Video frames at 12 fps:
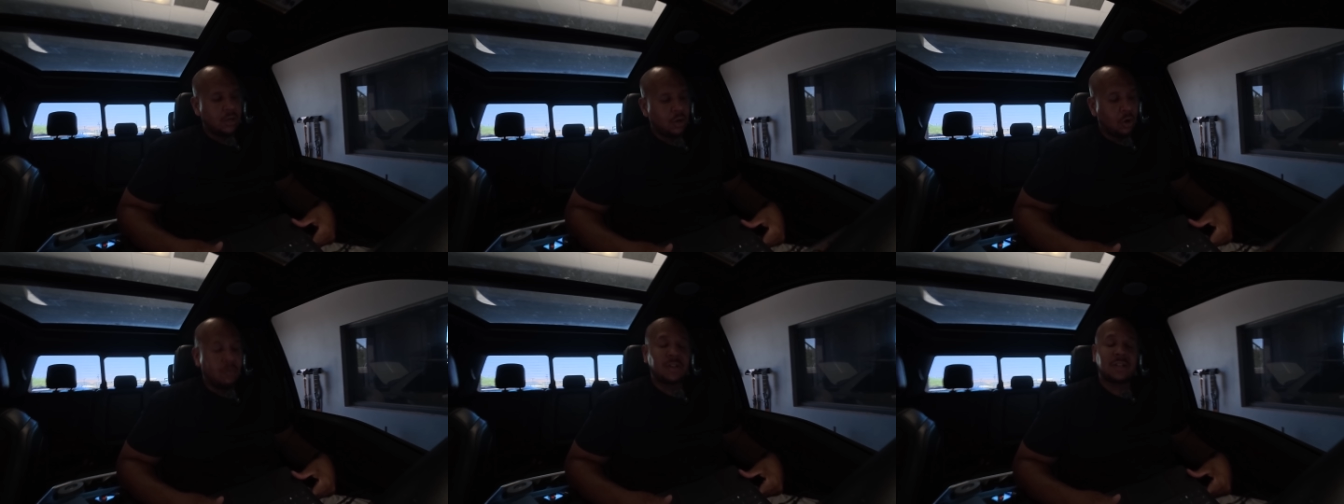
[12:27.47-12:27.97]

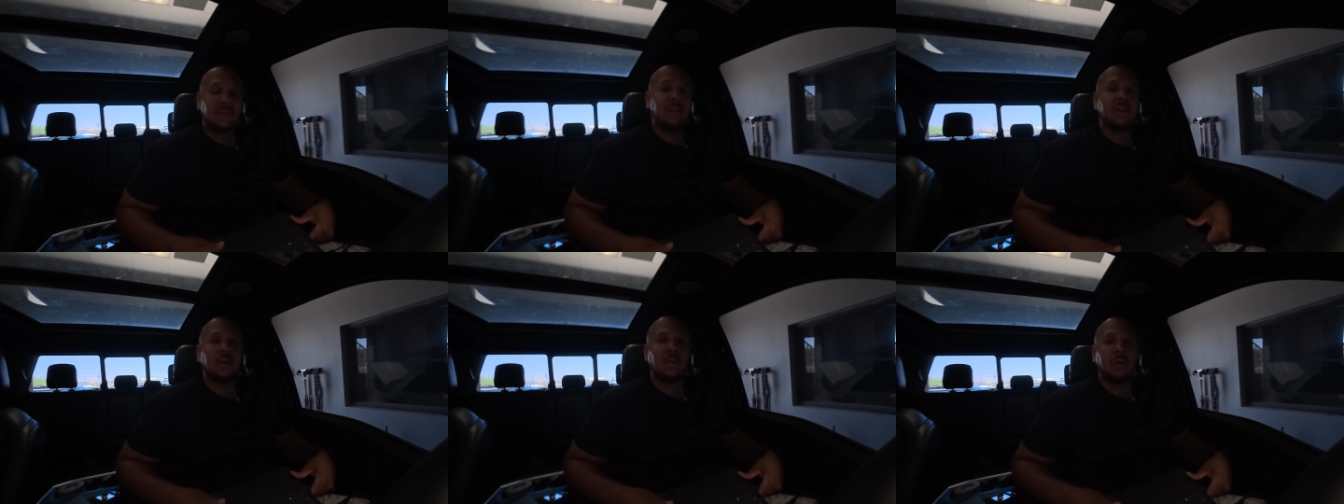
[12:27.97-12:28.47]
over
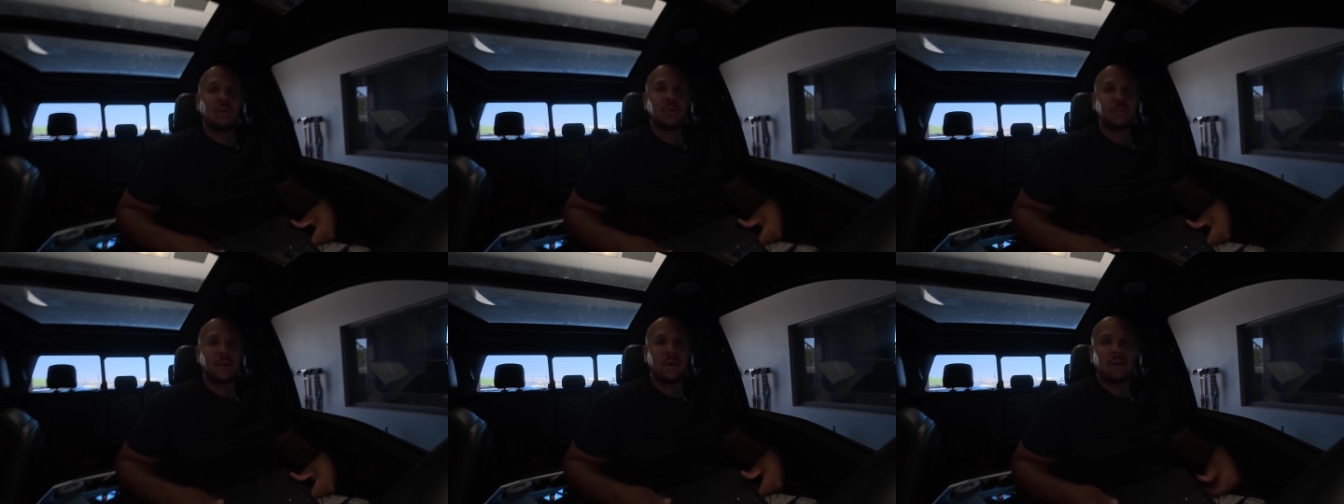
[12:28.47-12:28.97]
700 wheel
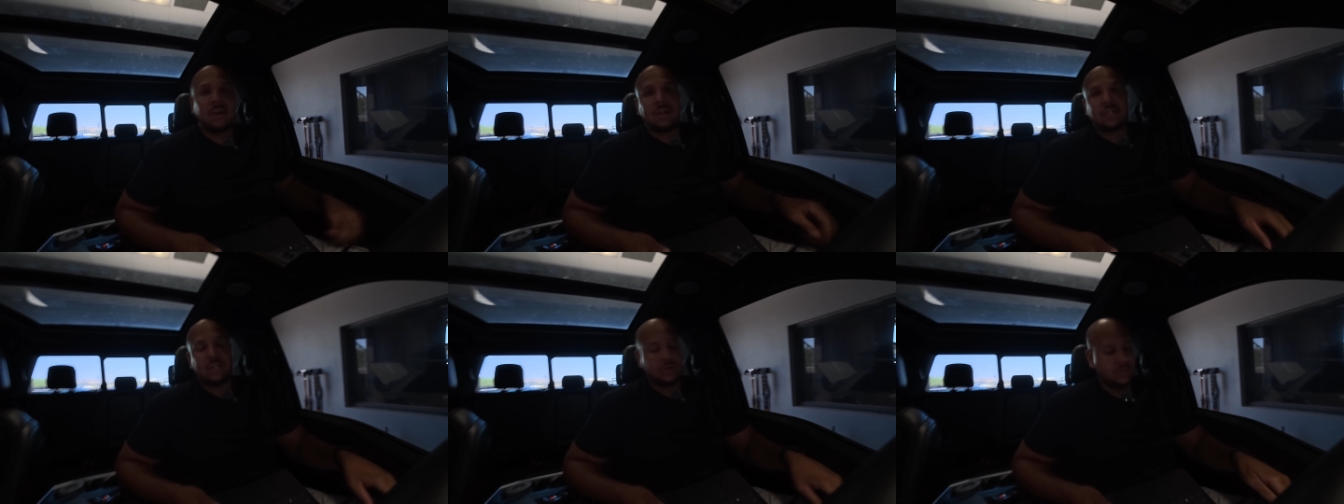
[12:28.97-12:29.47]
horsepower on a
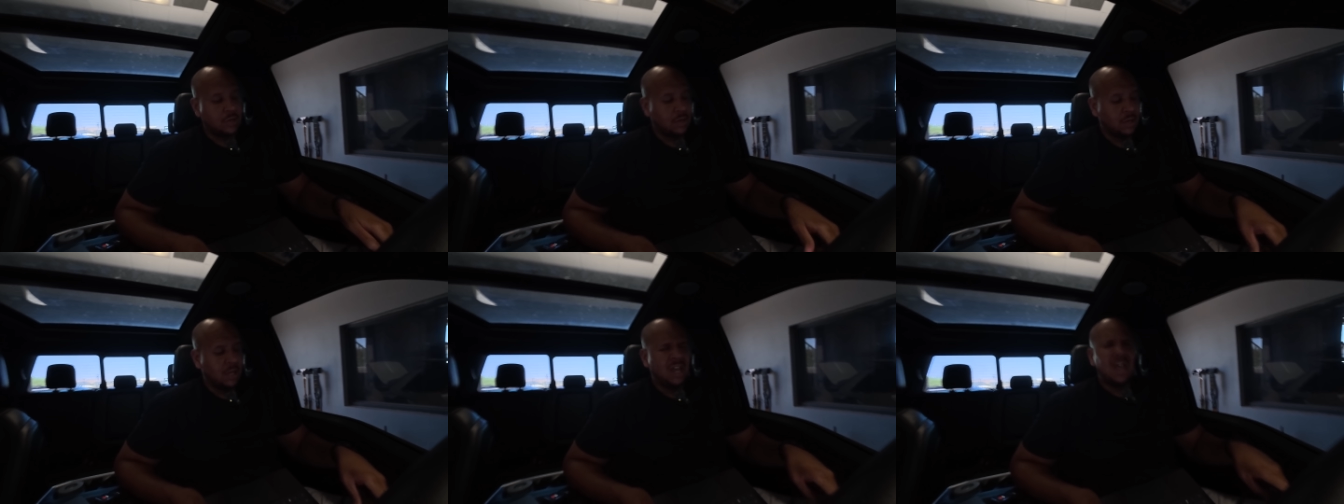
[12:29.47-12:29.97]
Gen 3.
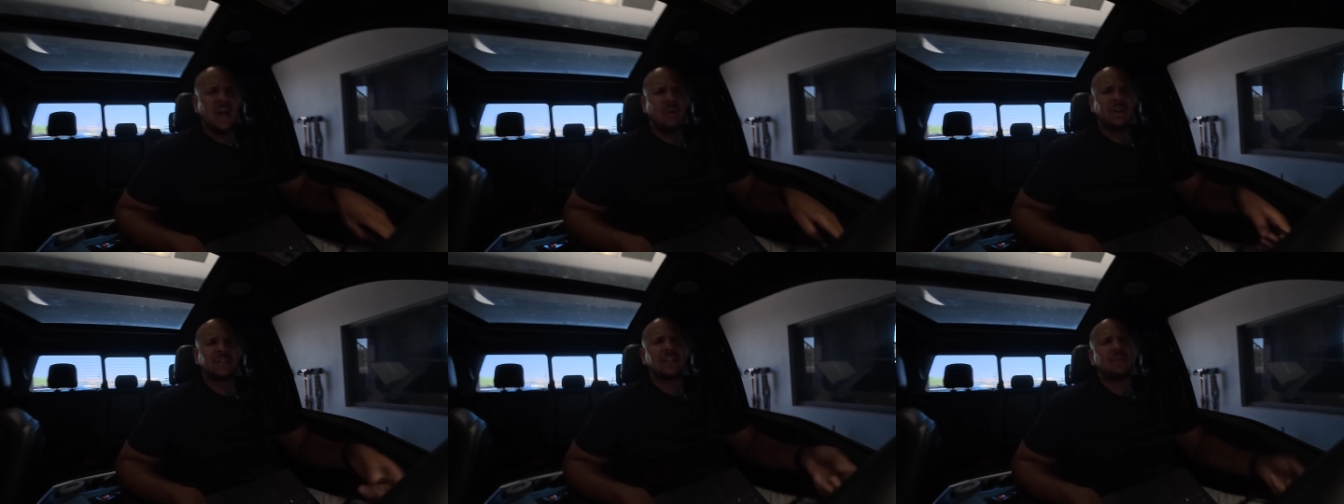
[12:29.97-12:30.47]
I
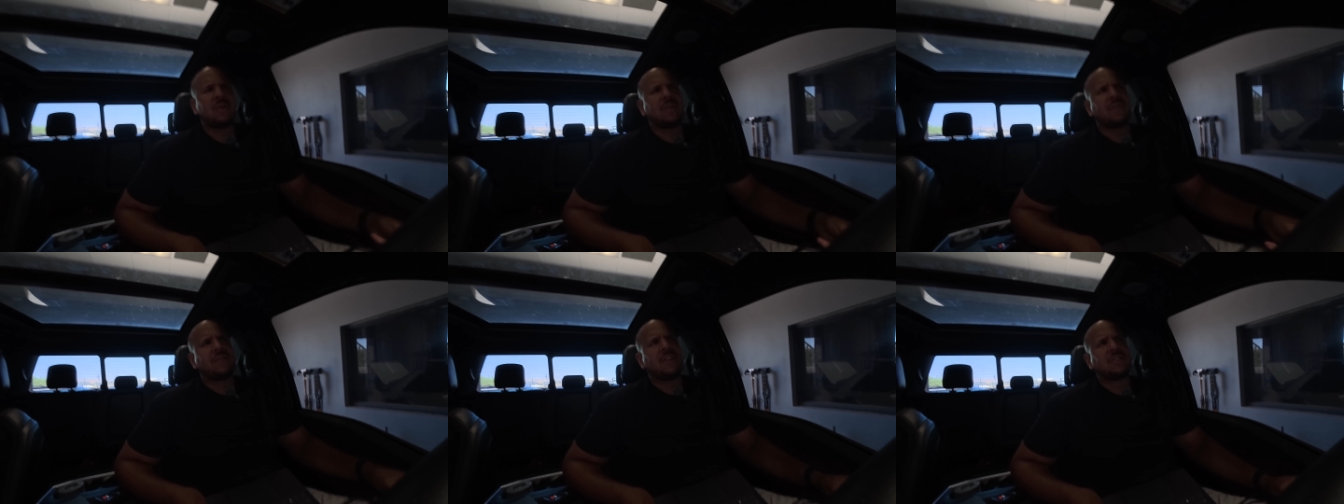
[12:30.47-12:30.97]
want to say we were the
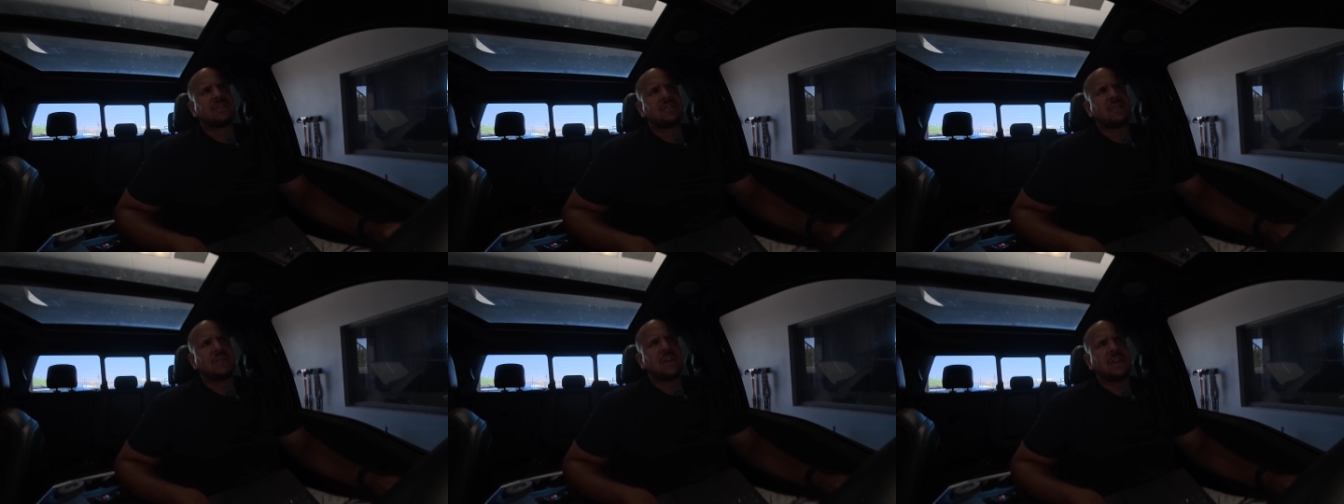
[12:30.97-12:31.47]
first to
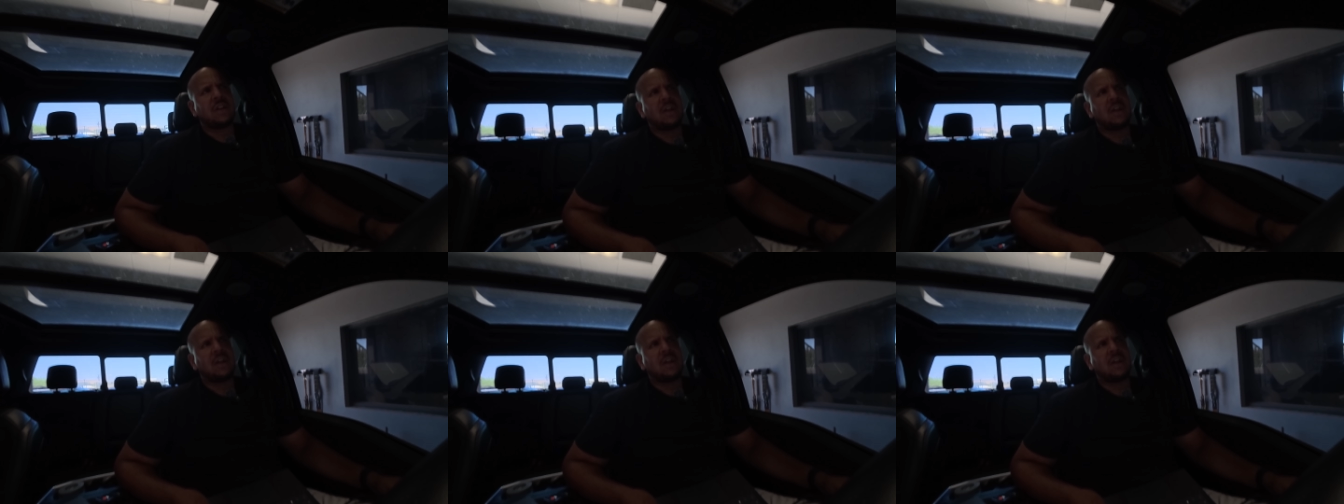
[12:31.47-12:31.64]
do it.